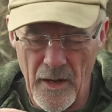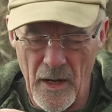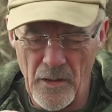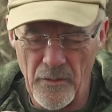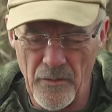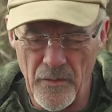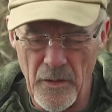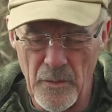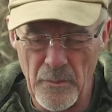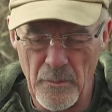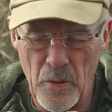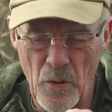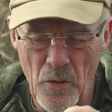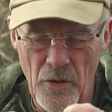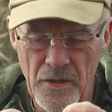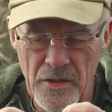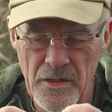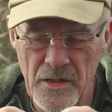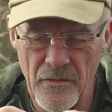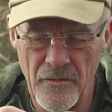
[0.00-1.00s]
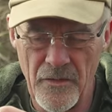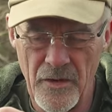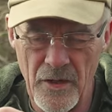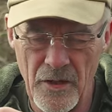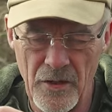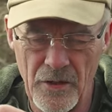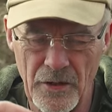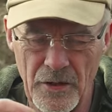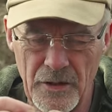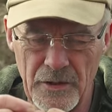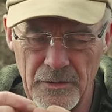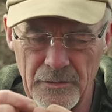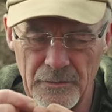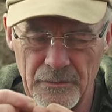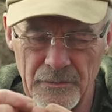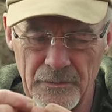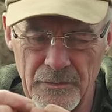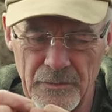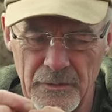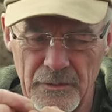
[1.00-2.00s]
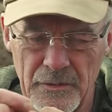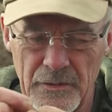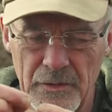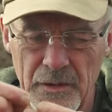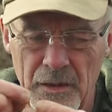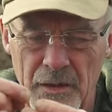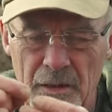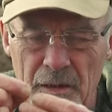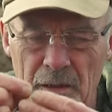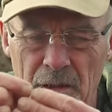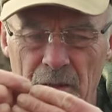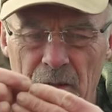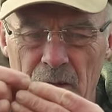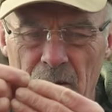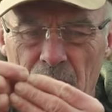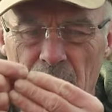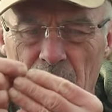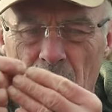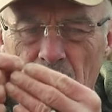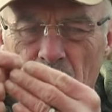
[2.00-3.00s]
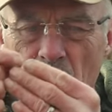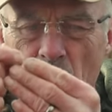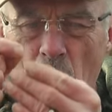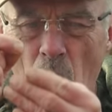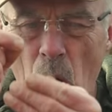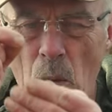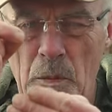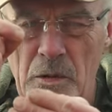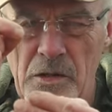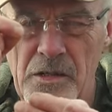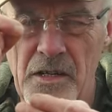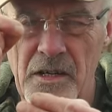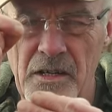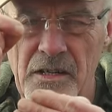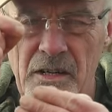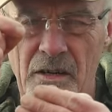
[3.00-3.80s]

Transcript: over the point of the hook from the opposite